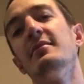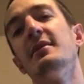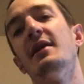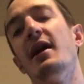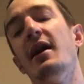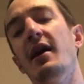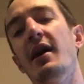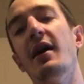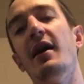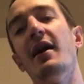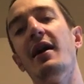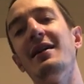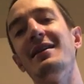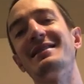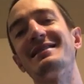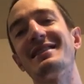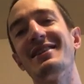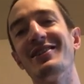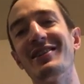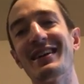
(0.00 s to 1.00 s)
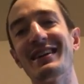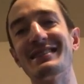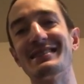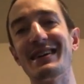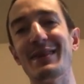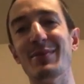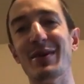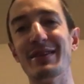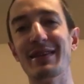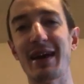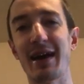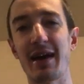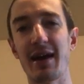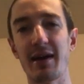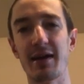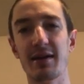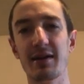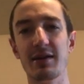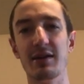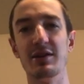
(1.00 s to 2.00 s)
That's all I gotta say about that.
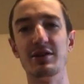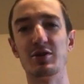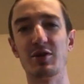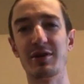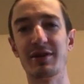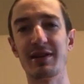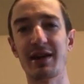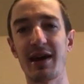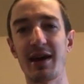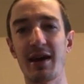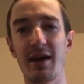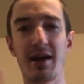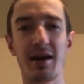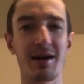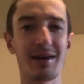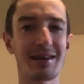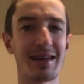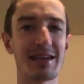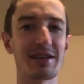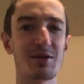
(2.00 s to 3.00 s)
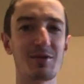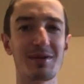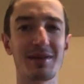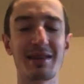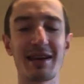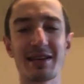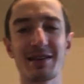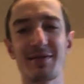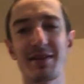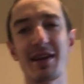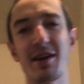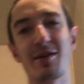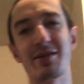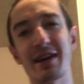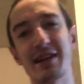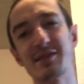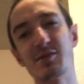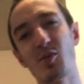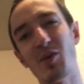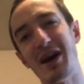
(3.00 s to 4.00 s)
Enjoy your day. I'll catch you in the next video.
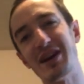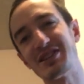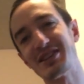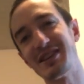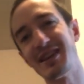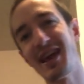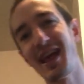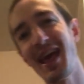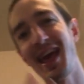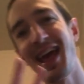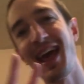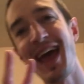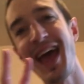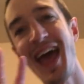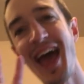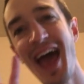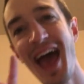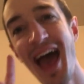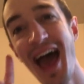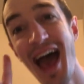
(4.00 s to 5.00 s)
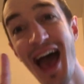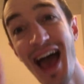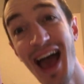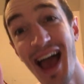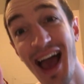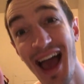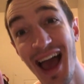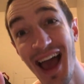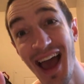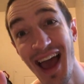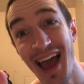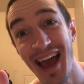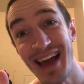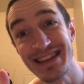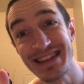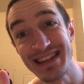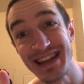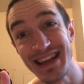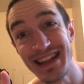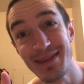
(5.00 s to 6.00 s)
Thanks for watching,
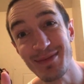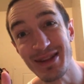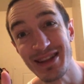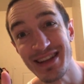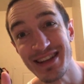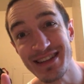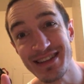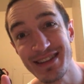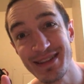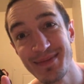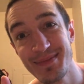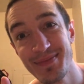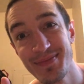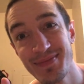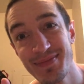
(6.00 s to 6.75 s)
and stay limitless.